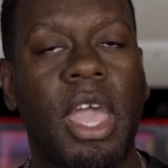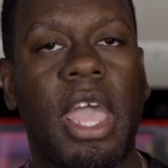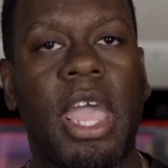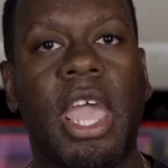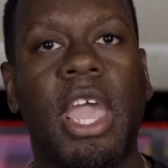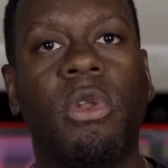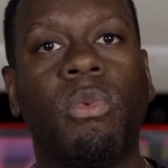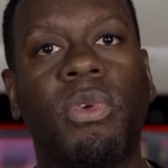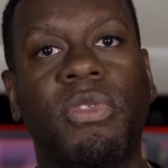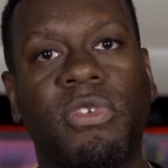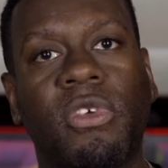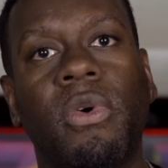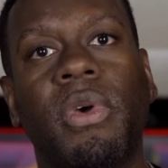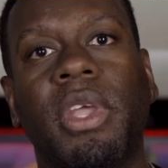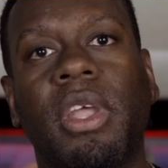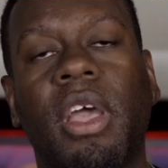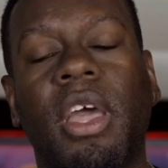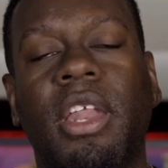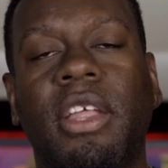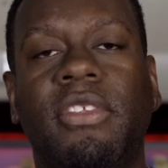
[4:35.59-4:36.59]
And what's
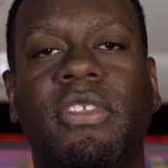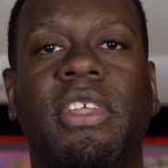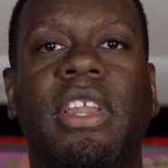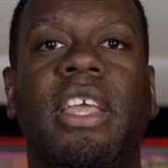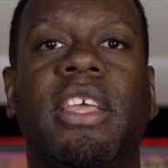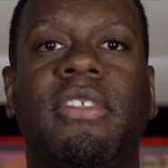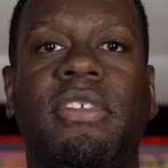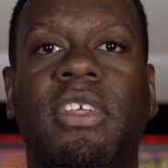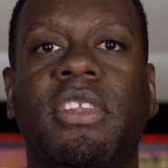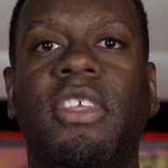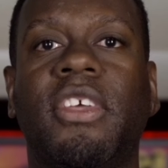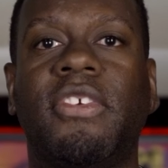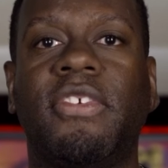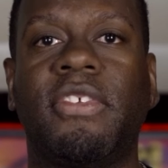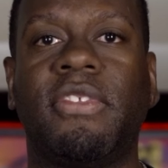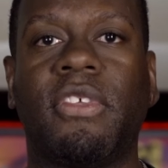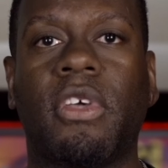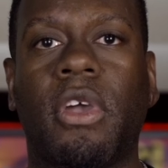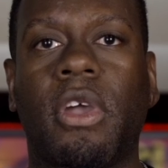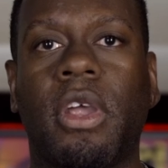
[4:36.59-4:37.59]
going on in today's
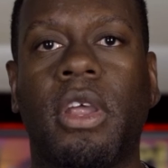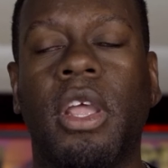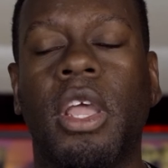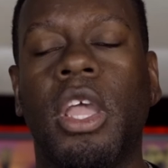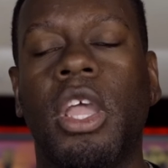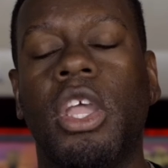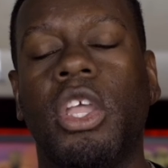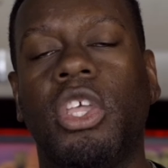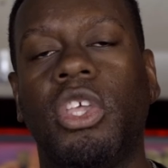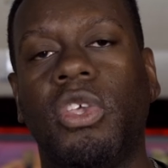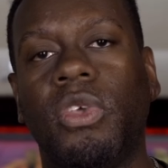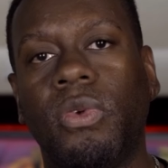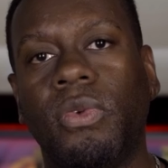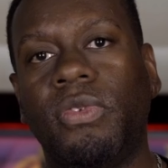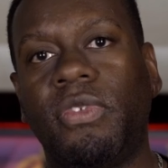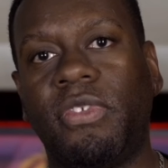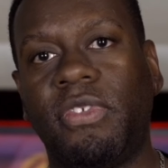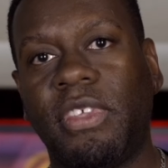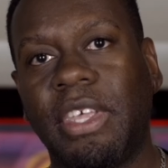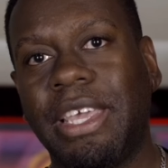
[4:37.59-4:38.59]
conditions are, you
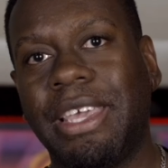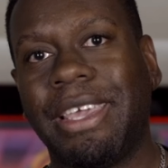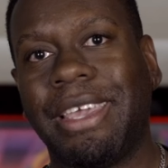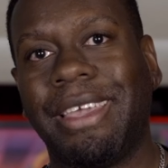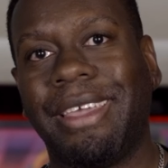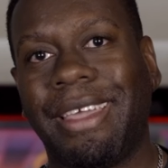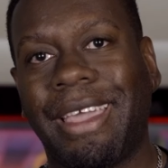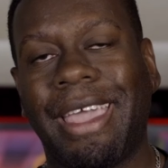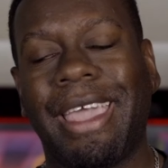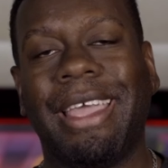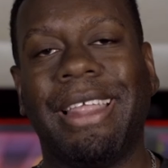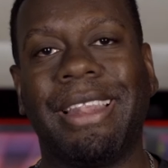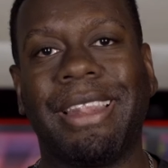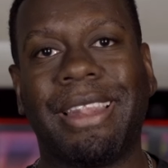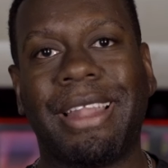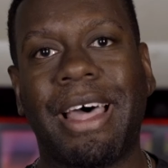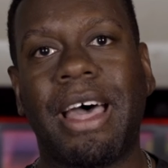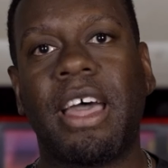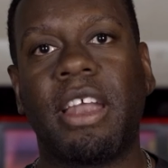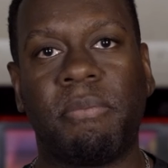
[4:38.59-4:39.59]
see a
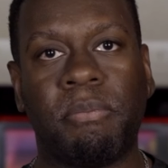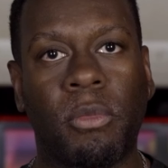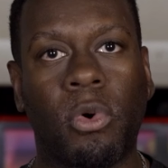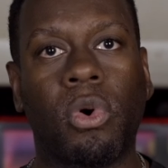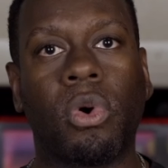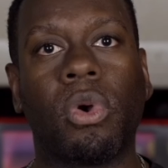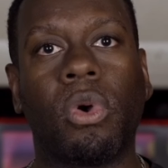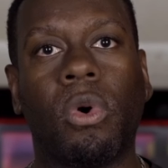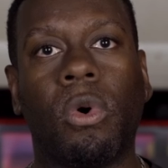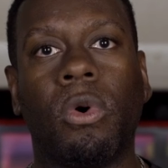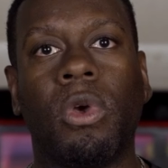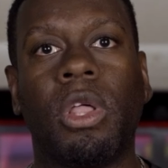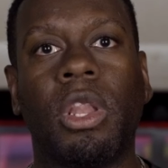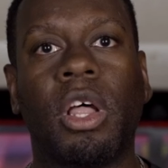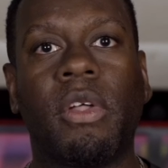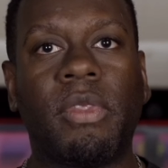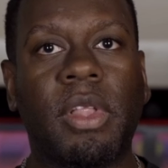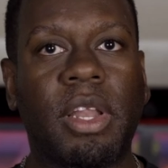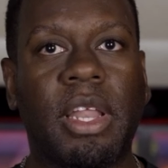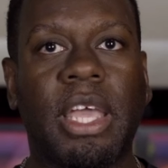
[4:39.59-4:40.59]
lot more oil
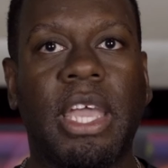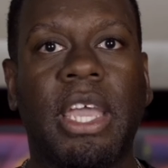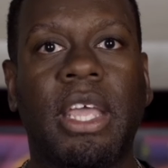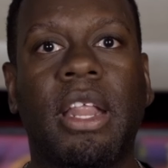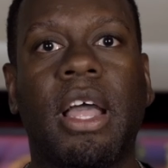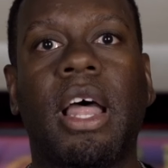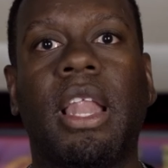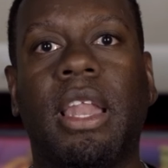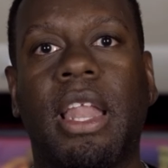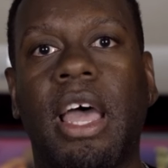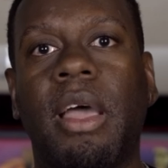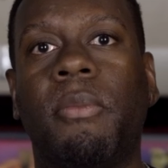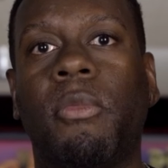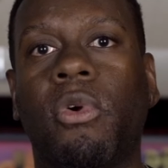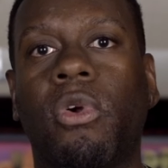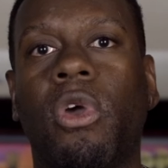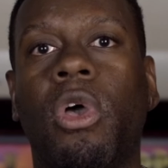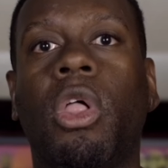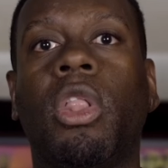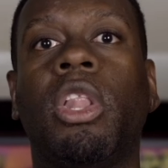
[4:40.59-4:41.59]
on the lane, a lot
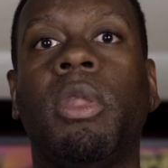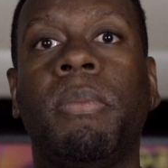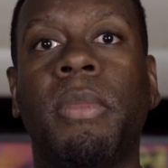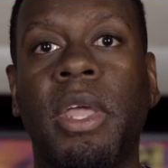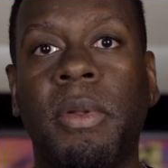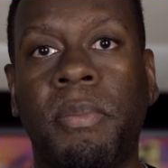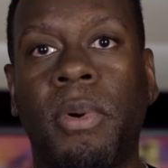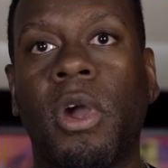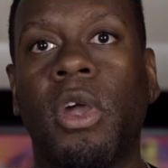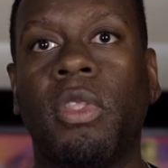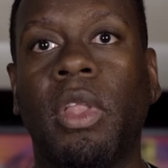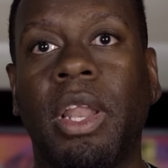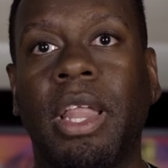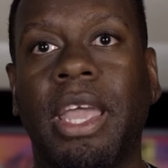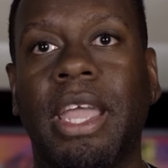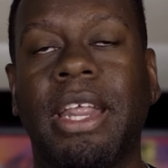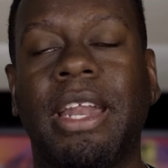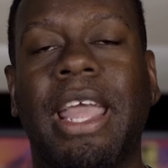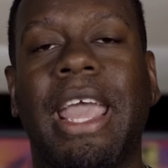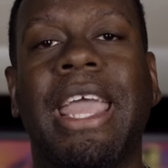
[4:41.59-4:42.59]
more oil in the mid part of the
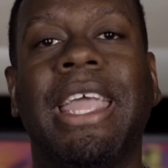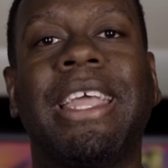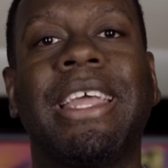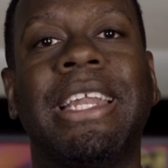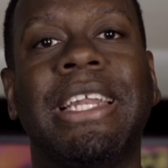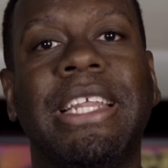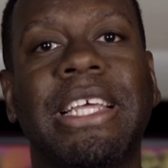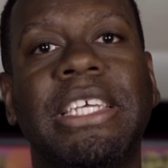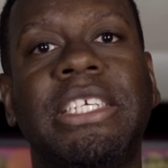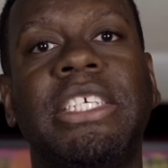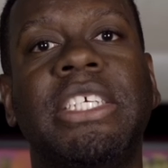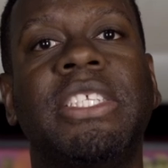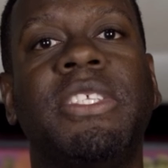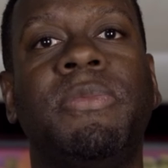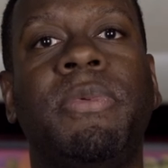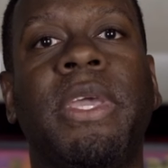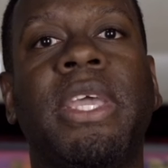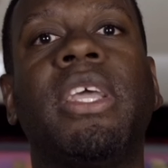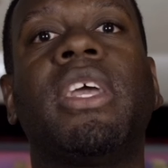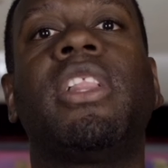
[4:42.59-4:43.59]
lane, and conditions
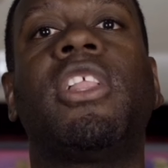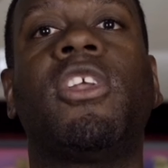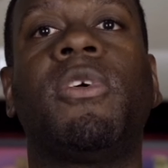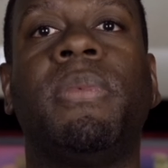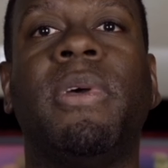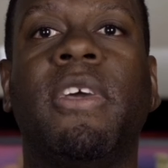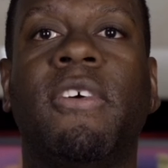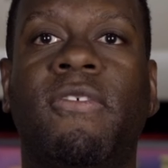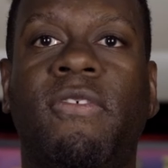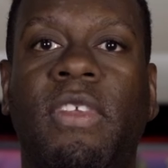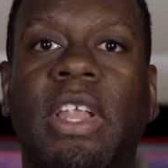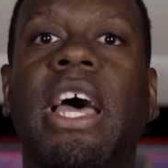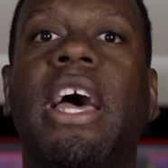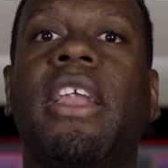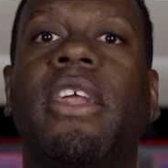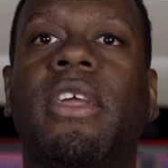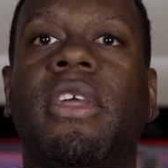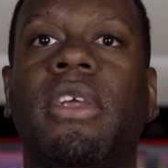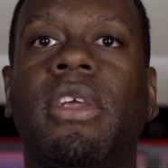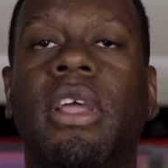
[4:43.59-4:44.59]
being a little bit
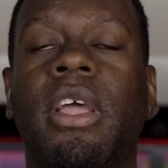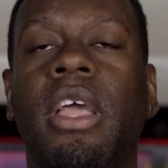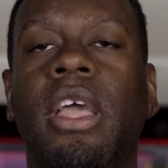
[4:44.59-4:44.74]
flatter.